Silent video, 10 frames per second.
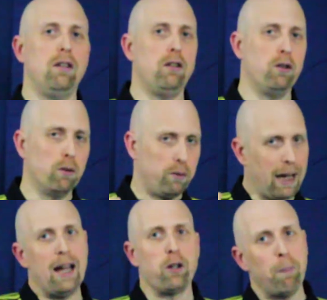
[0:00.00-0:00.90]

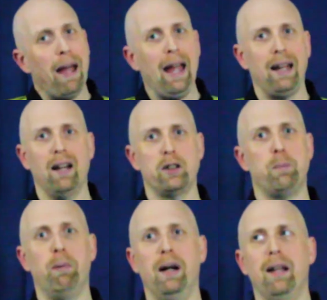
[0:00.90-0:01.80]
You're paying
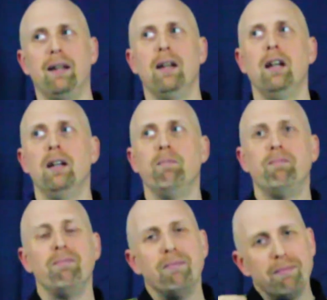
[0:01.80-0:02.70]
us, but
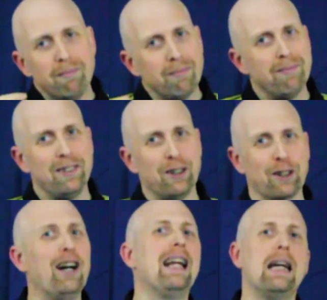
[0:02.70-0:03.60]
you're
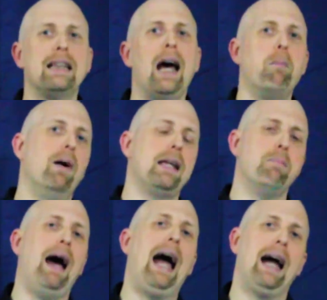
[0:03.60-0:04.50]
going to get that money
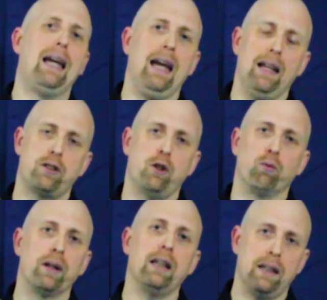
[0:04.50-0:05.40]
back, and so
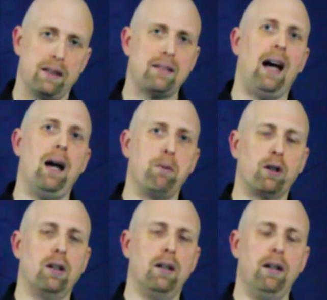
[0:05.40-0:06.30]
really this time you're
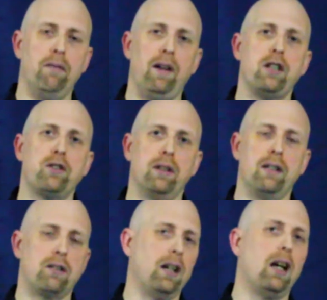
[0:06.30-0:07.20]
going to eventually,
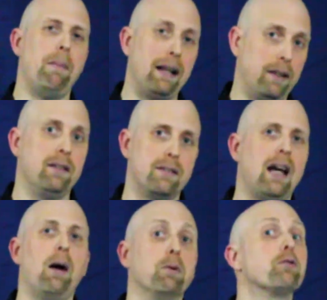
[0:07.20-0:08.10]
it's going to come out that this
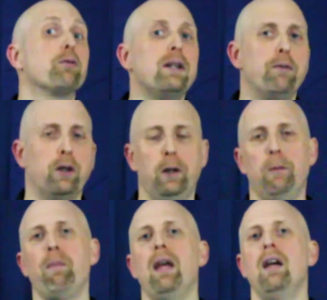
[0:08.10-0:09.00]
time was free for you.
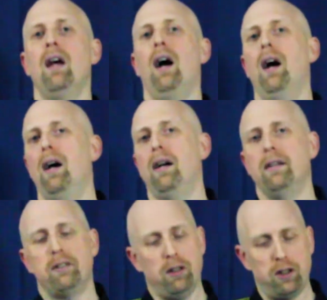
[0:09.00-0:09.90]

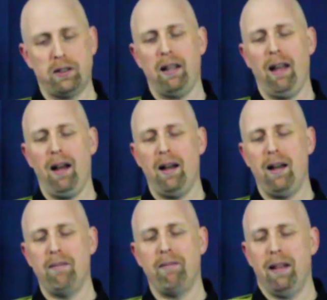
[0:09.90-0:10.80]
So just
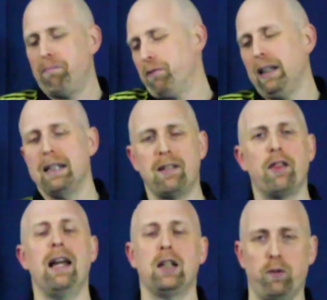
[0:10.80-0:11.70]
really, it's a
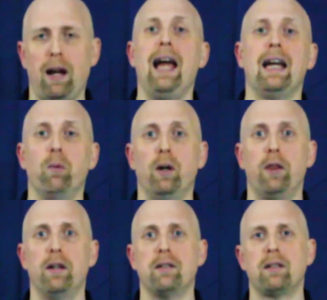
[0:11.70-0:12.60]
thanks for hanging with
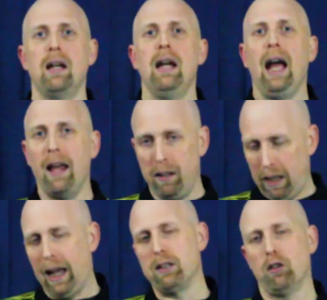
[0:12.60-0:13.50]
us, and
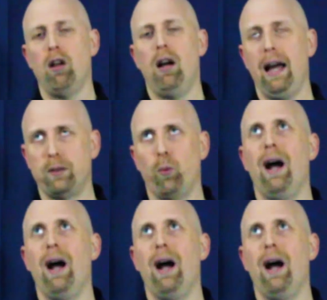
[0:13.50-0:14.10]
as well as